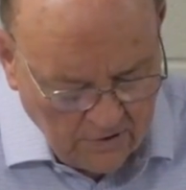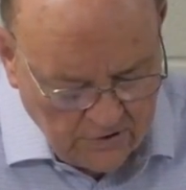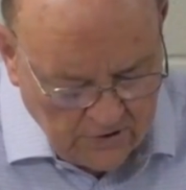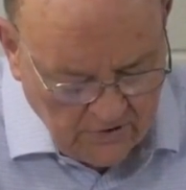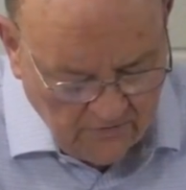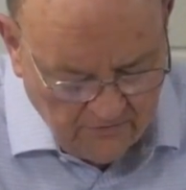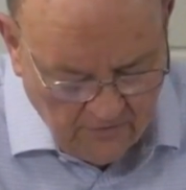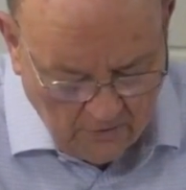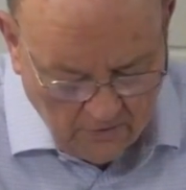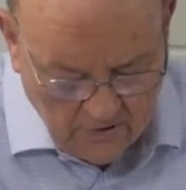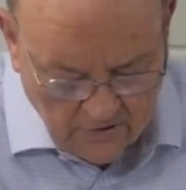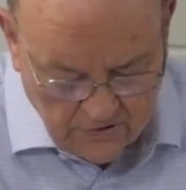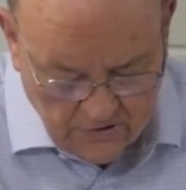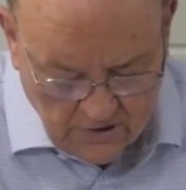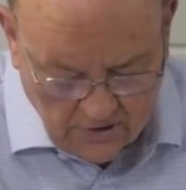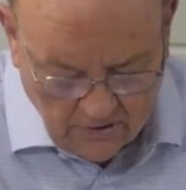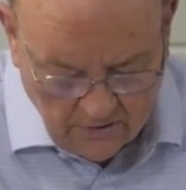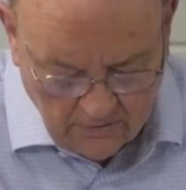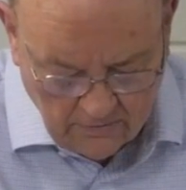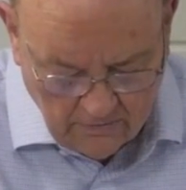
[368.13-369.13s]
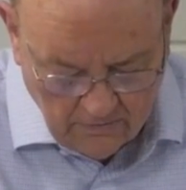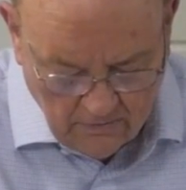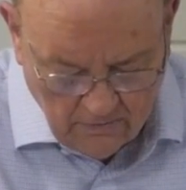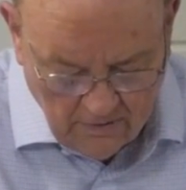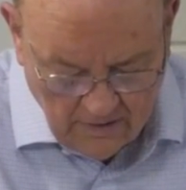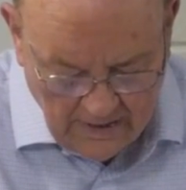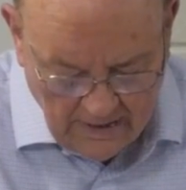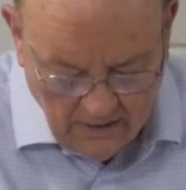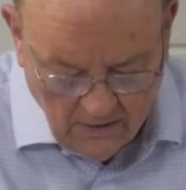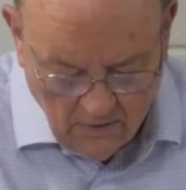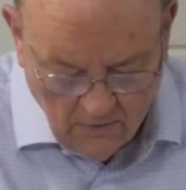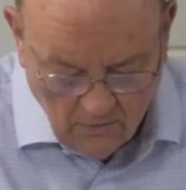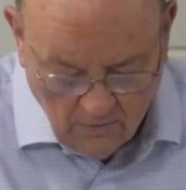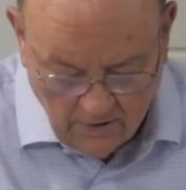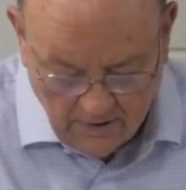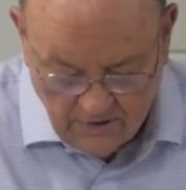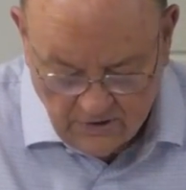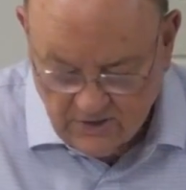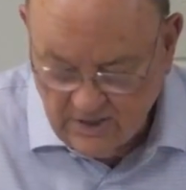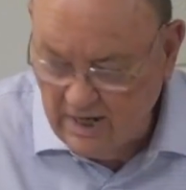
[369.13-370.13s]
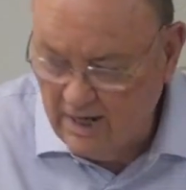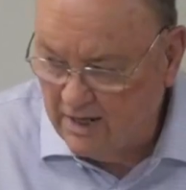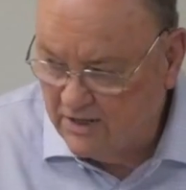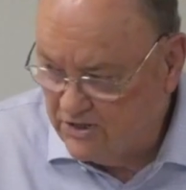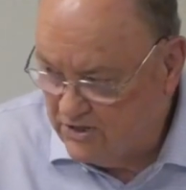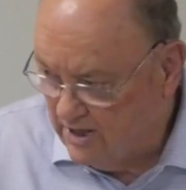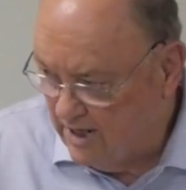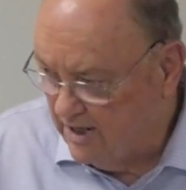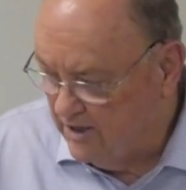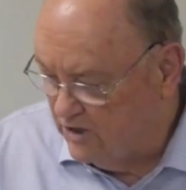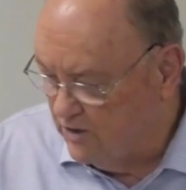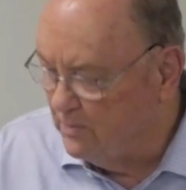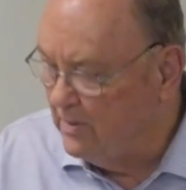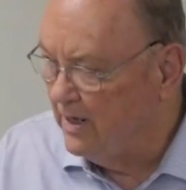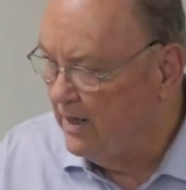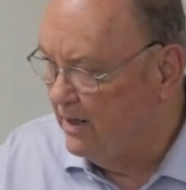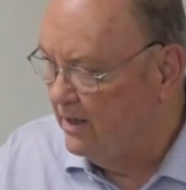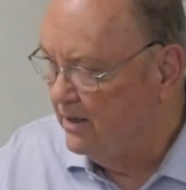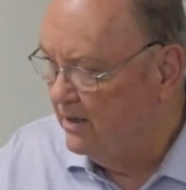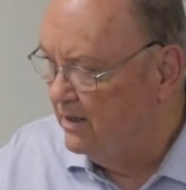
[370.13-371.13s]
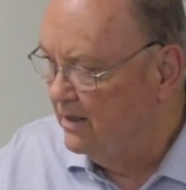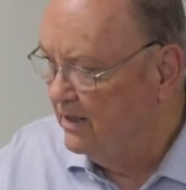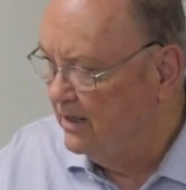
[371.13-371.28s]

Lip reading: us to focus on what is God saying to me?